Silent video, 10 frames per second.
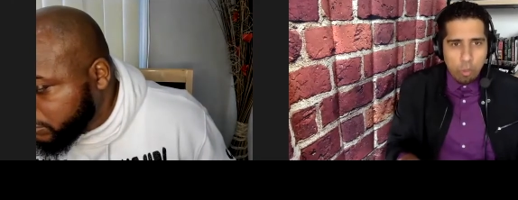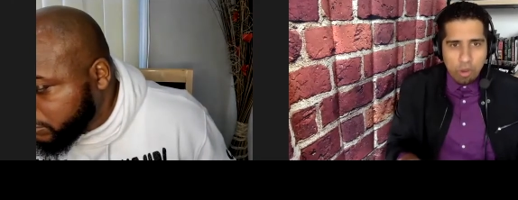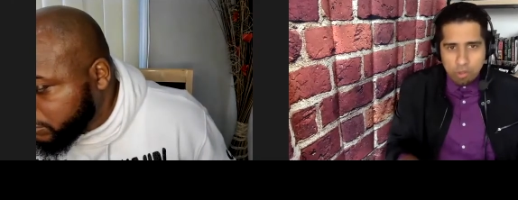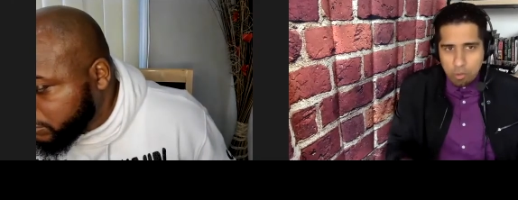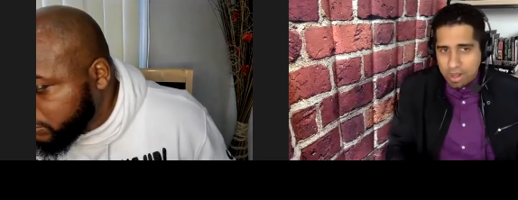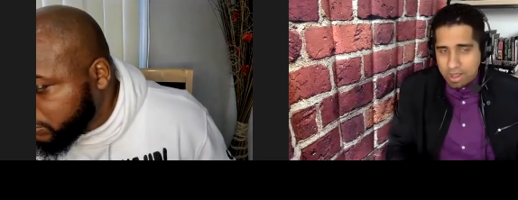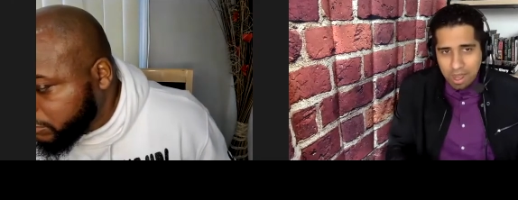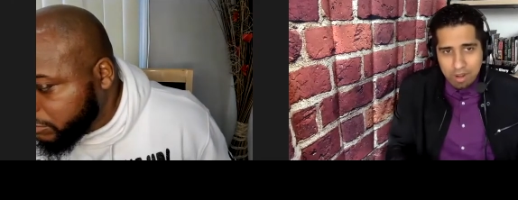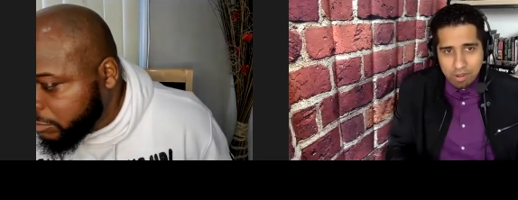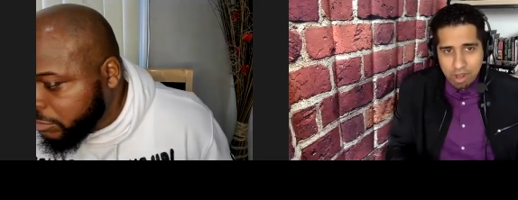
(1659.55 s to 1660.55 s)
Speaker 1: was there any
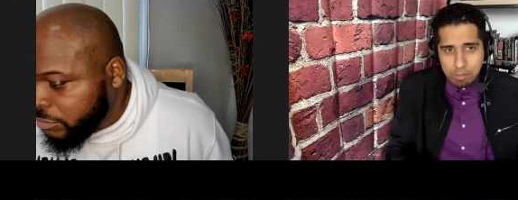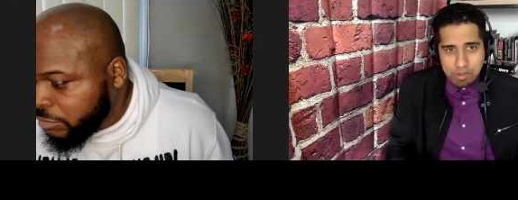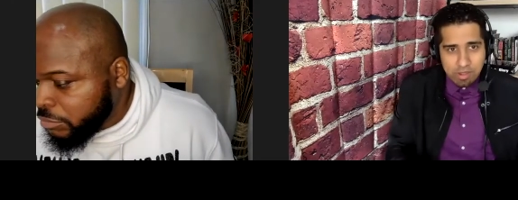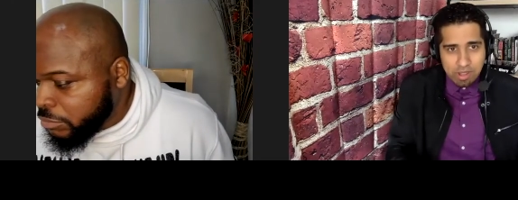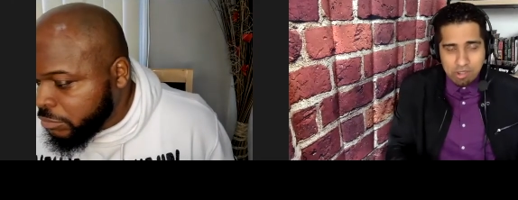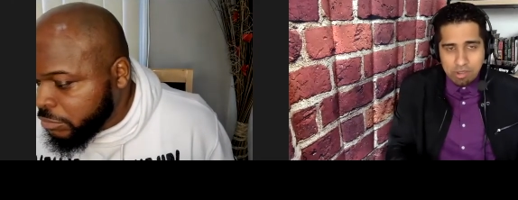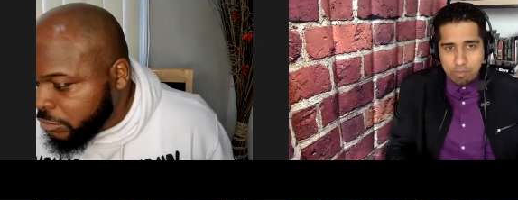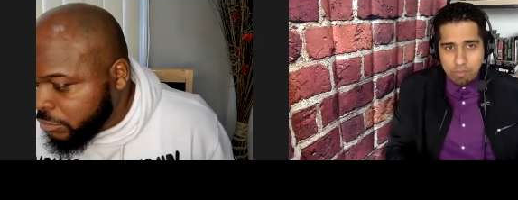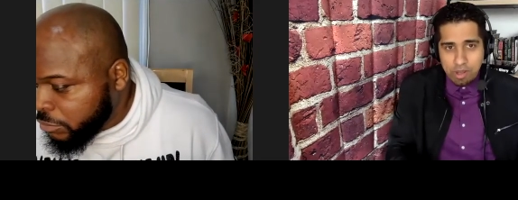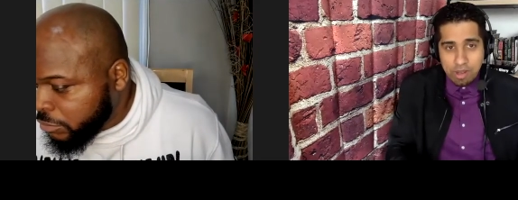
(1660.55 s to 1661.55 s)
kind of
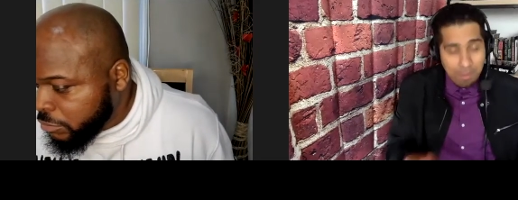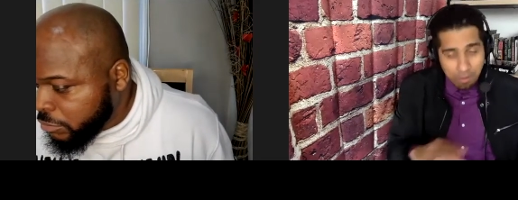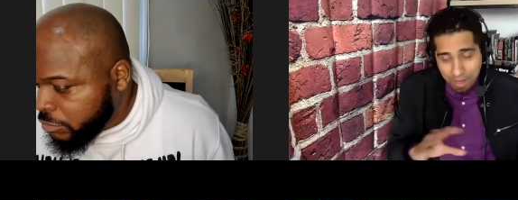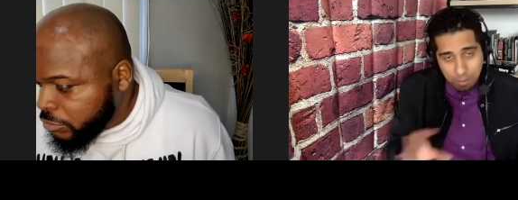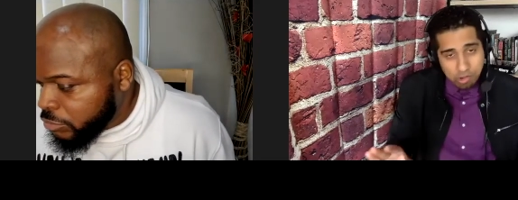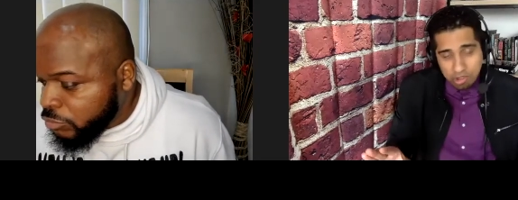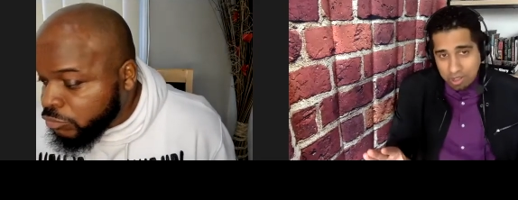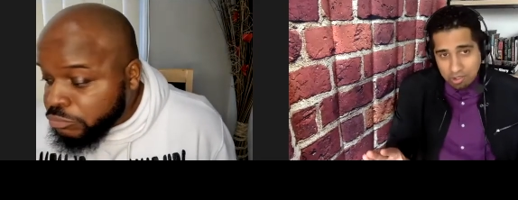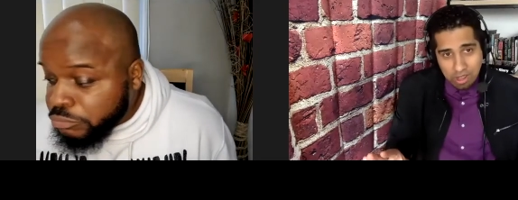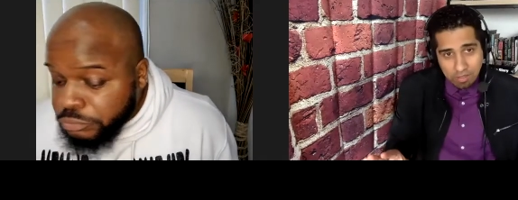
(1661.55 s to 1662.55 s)
compensation? Not that that would
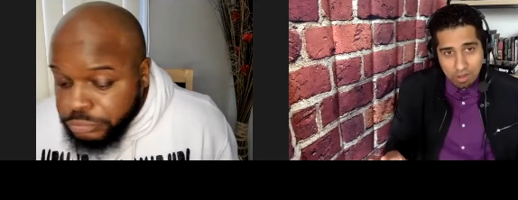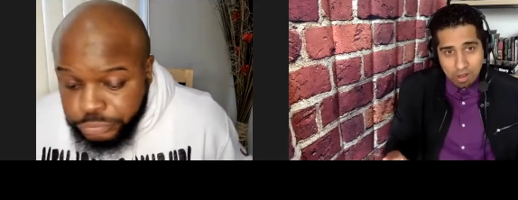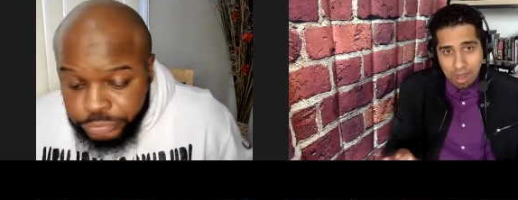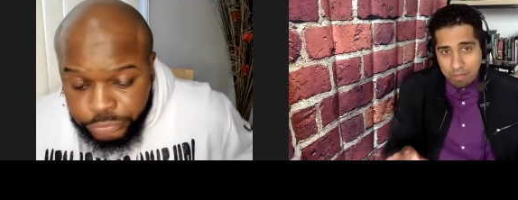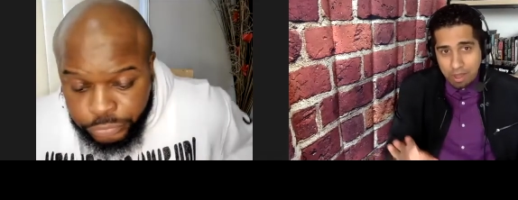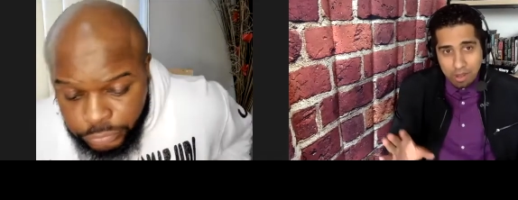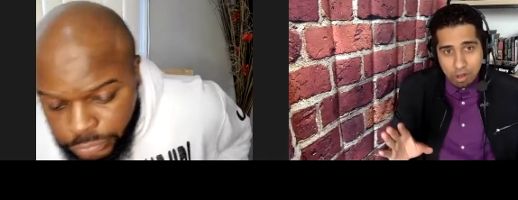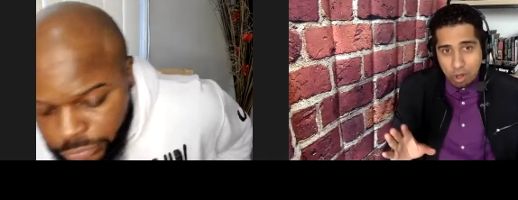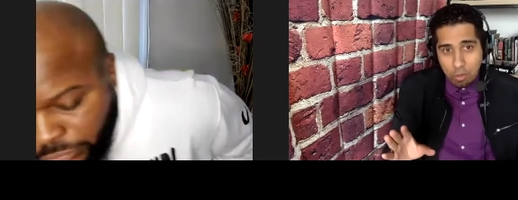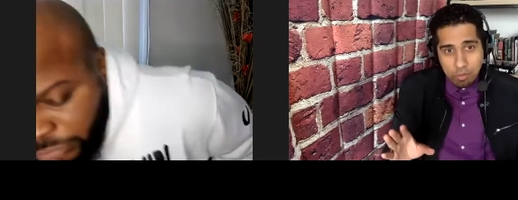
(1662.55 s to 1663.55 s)
change anything. That not
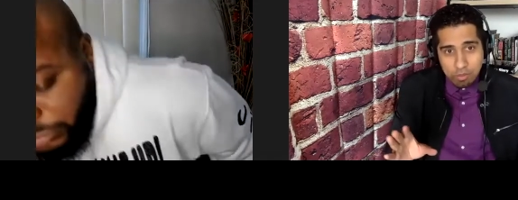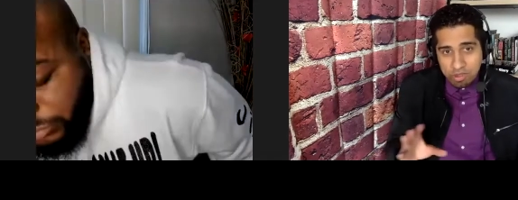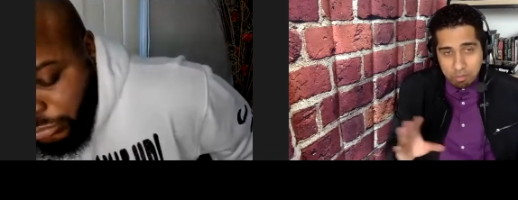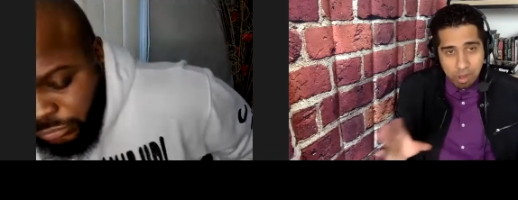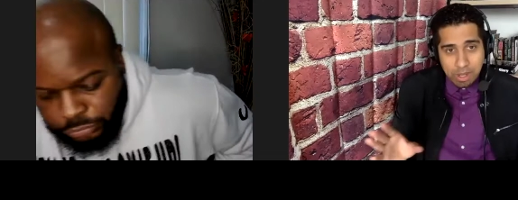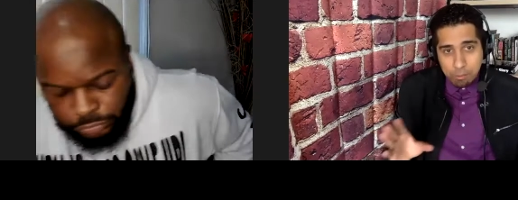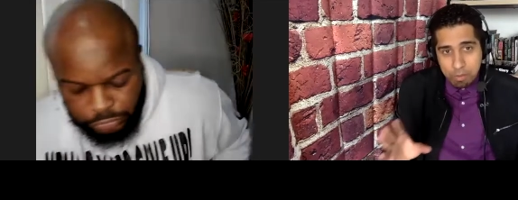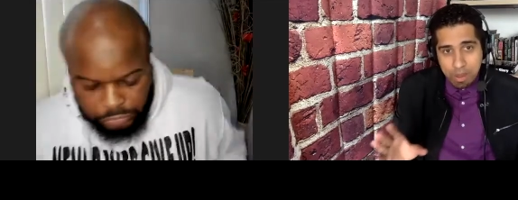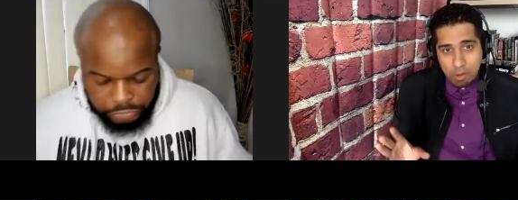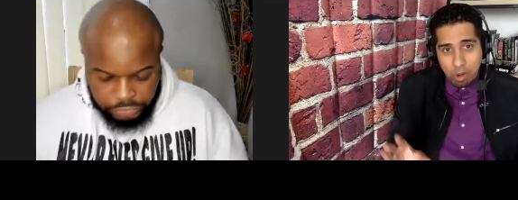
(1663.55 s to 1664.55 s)
that you know some money would